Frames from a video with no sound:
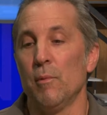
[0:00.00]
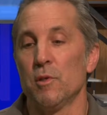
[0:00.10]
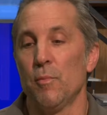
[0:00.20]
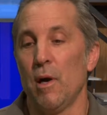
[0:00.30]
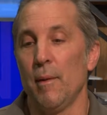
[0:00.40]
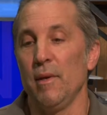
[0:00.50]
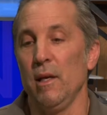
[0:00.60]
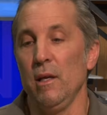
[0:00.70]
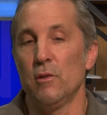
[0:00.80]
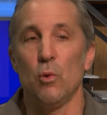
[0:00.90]
was
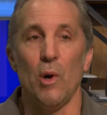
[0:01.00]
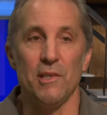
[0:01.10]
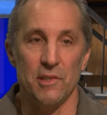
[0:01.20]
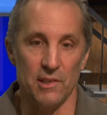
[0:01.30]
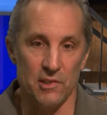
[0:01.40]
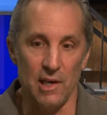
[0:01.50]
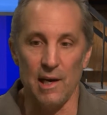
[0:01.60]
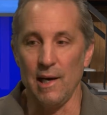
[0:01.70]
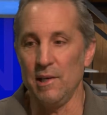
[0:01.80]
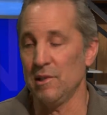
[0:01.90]
probably twice the
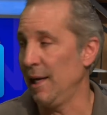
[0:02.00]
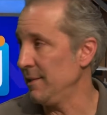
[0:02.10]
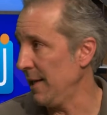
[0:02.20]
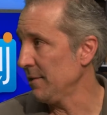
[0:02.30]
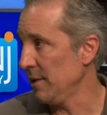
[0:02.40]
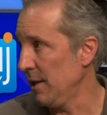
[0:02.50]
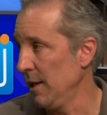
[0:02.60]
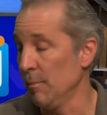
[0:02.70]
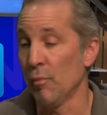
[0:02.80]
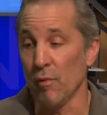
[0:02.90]
size at that
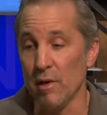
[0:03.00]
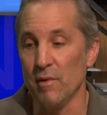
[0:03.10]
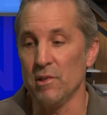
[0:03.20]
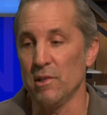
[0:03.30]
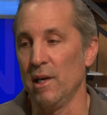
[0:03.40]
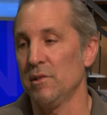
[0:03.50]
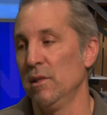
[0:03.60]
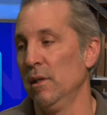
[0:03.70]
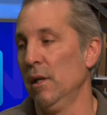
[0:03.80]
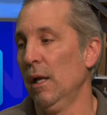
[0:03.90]
time,
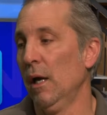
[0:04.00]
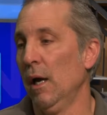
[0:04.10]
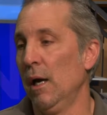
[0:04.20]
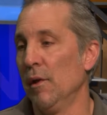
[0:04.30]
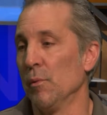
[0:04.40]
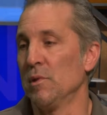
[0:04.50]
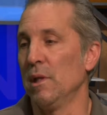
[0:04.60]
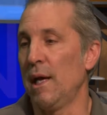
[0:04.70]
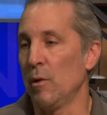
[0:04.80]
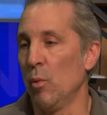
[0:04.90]
pre-recession. There was a
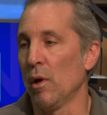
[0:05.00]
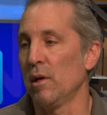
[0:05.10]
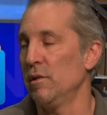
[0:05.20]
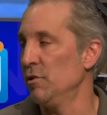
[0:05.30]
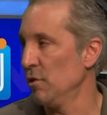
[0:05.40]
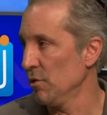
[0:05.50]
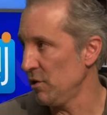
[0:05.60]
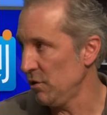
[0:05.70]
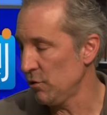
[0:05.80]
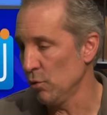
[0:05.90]
lot of work at the
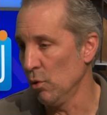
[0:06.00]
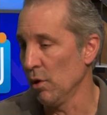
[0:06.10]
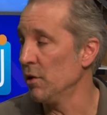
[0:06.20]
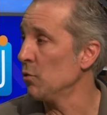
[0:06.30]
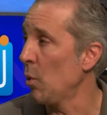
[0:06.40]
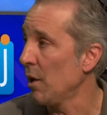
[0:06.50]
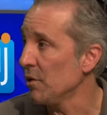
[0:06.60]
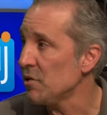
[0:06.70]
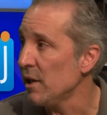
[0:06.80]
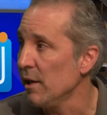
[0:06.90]
Jersey Shore as well
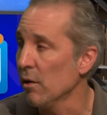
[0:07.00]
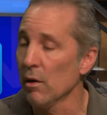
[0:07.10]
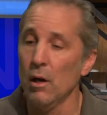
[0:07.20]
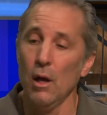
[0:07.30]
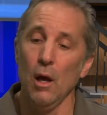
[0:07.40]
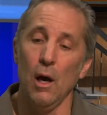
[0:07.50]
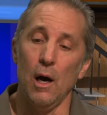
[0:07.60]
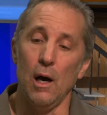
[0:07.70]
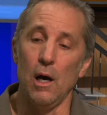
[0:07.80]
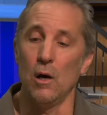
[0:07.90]
as here.
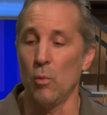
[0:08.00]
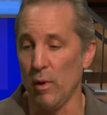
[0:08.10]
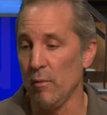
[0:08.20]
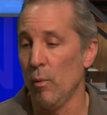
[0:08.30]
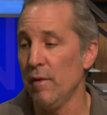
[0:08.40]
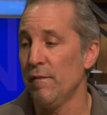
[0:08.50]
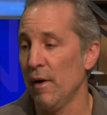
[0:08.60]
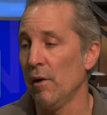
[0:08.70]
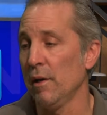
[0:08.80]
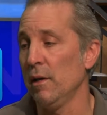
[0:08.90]
We
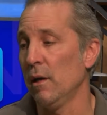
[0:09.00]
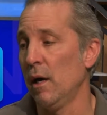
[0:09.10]
felt it.